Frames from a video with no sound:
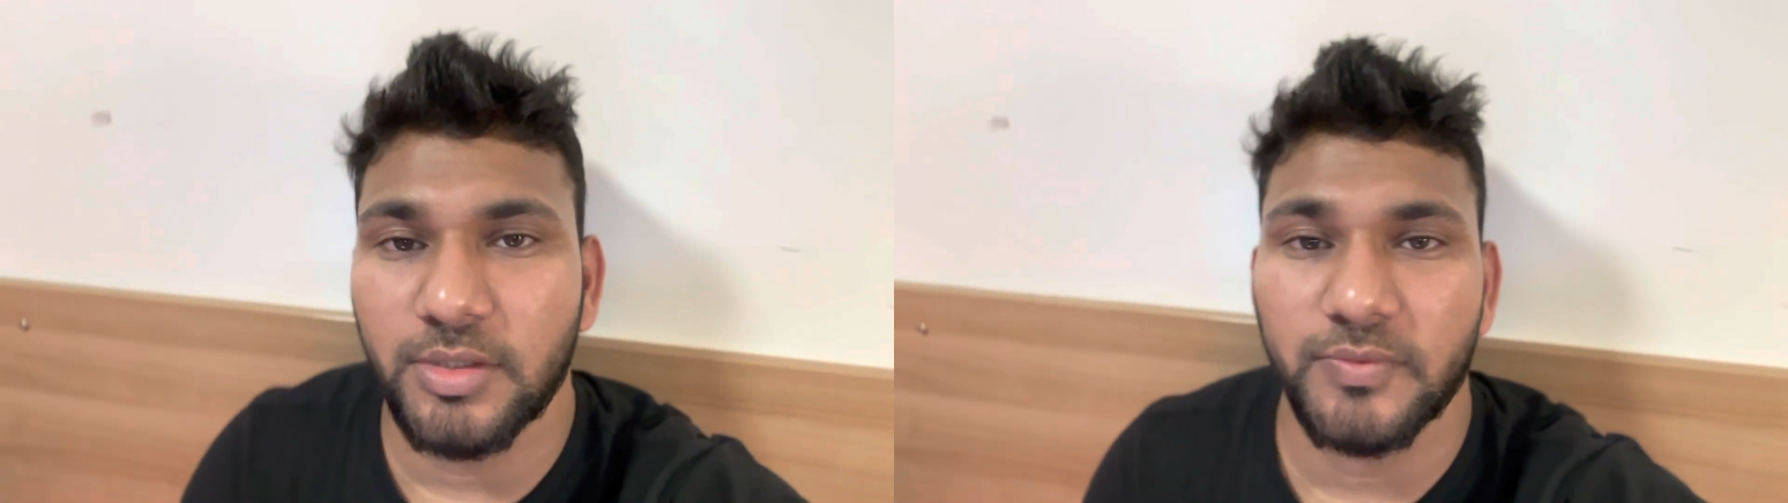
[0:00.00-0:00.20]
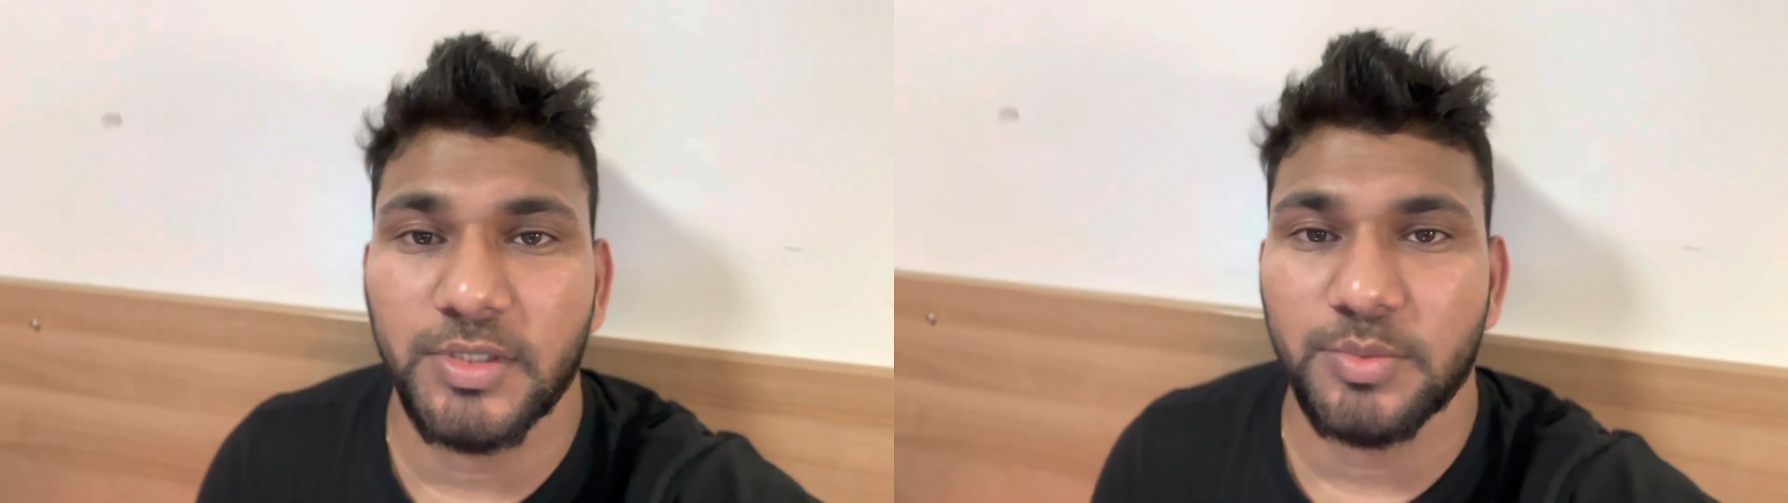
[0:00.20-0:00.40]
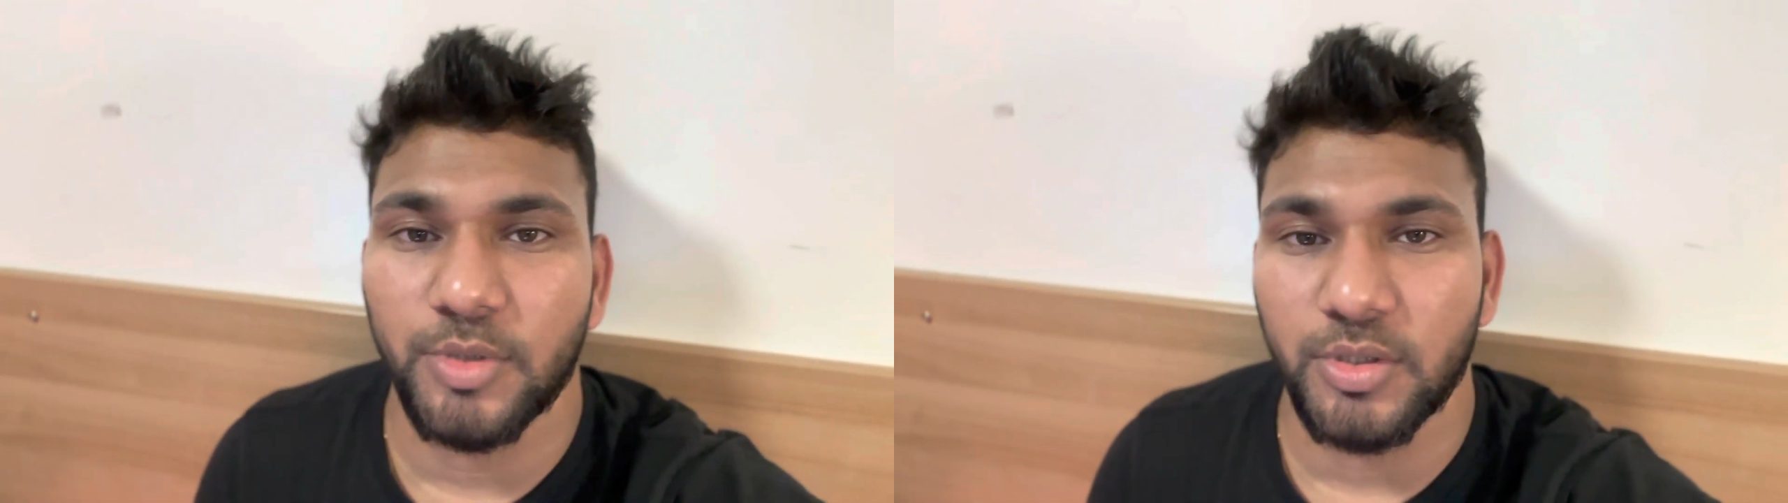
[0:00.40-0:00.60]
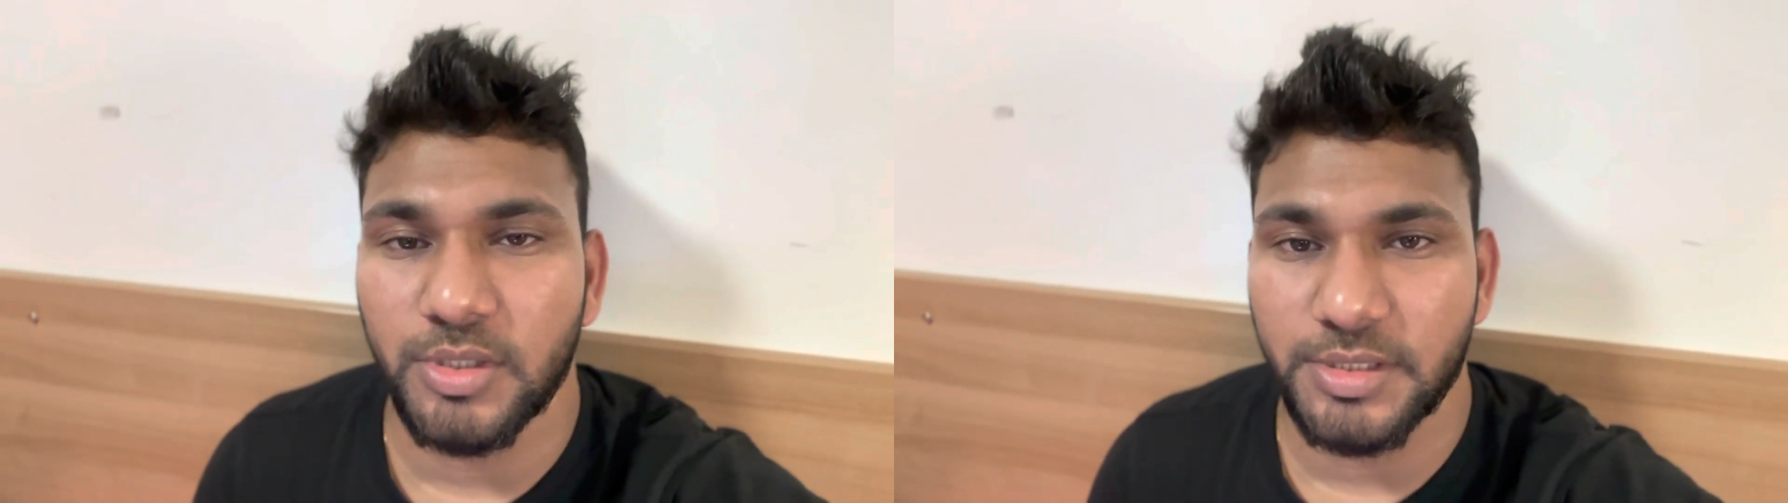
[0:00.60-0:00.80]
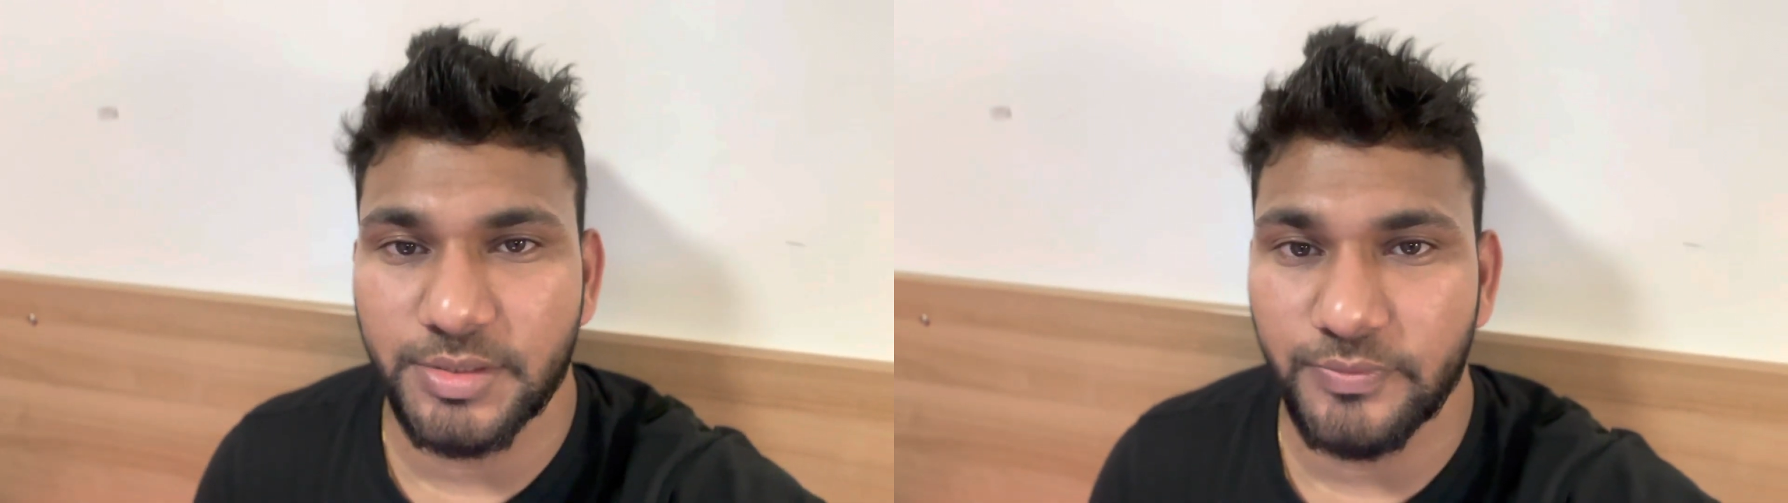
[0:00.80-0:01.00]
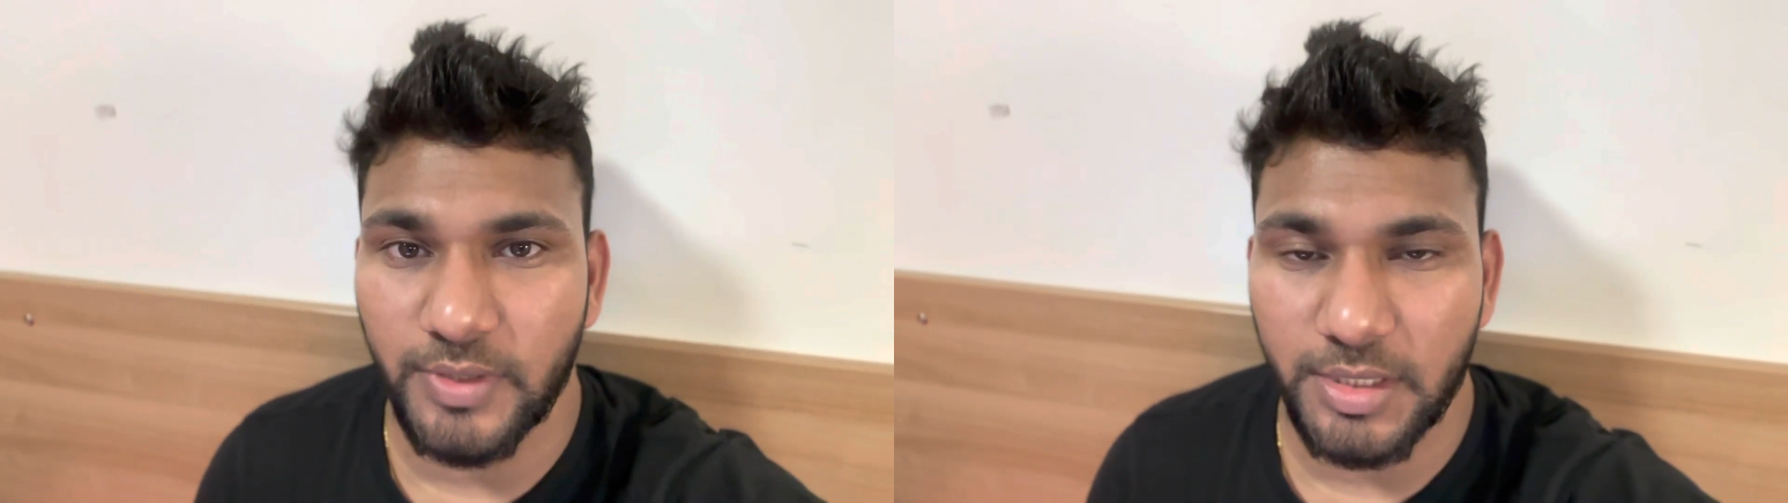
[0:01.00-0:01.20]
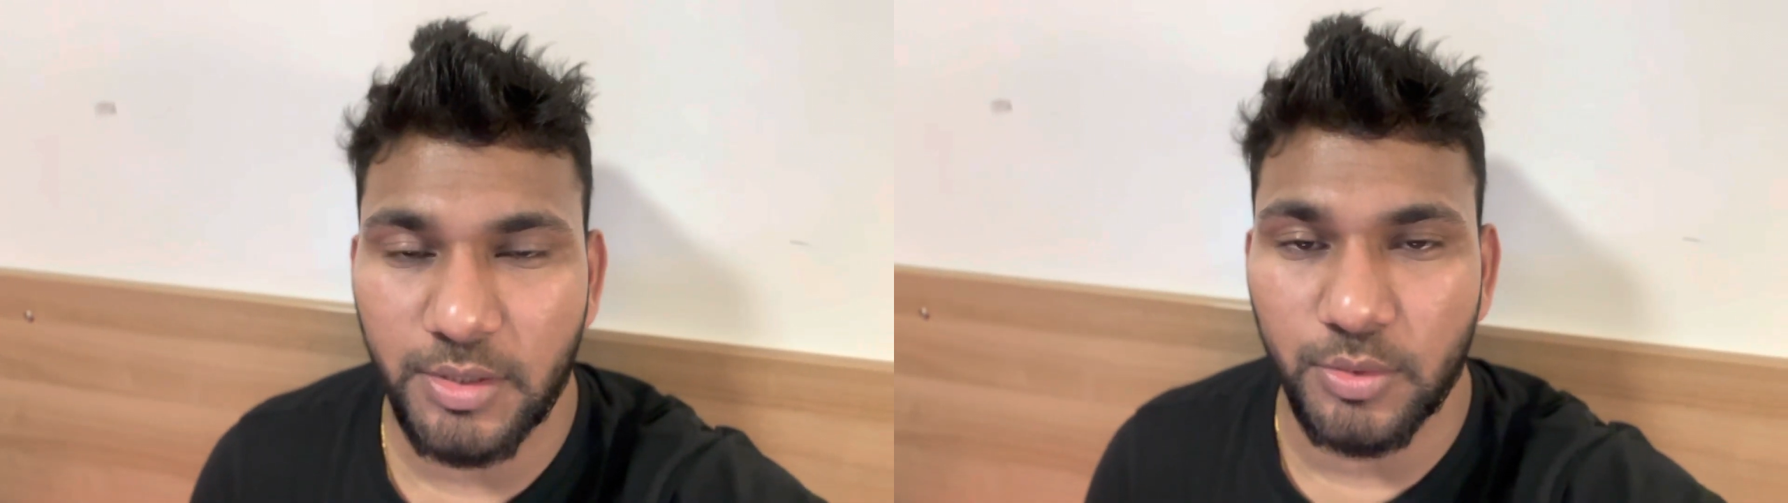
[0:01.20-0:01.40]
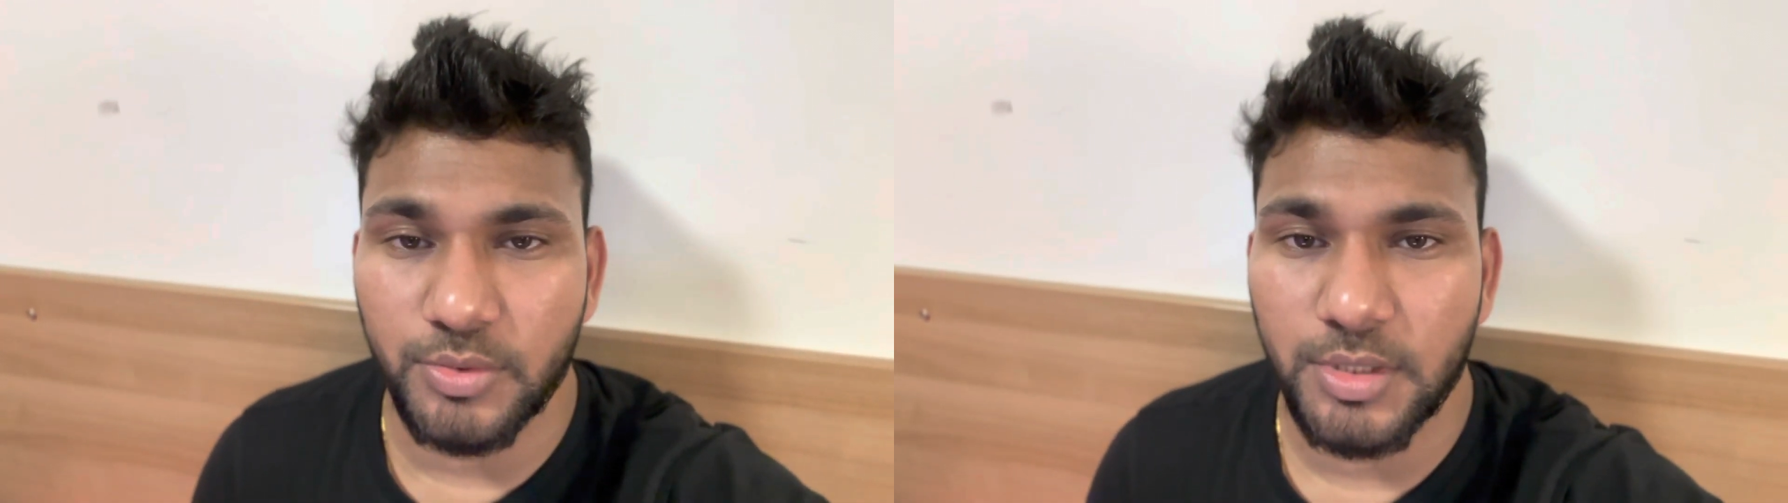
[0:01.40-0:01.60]
of this module is very
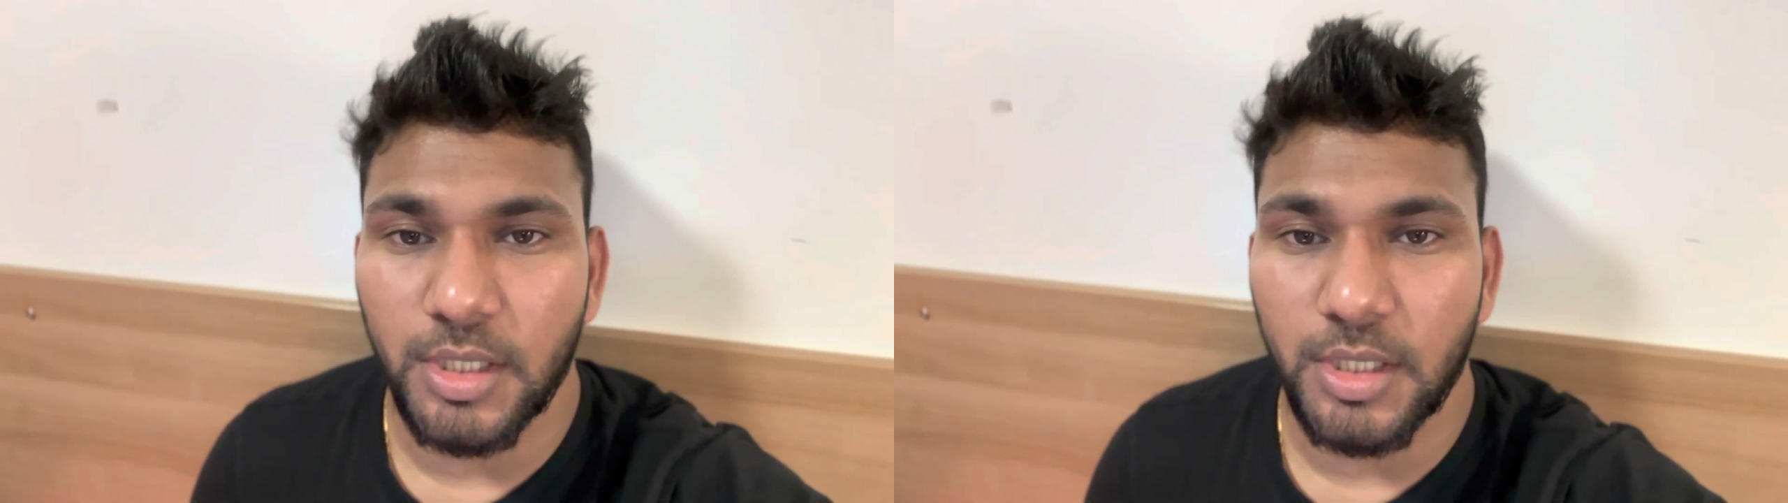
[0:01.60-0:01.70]
huge,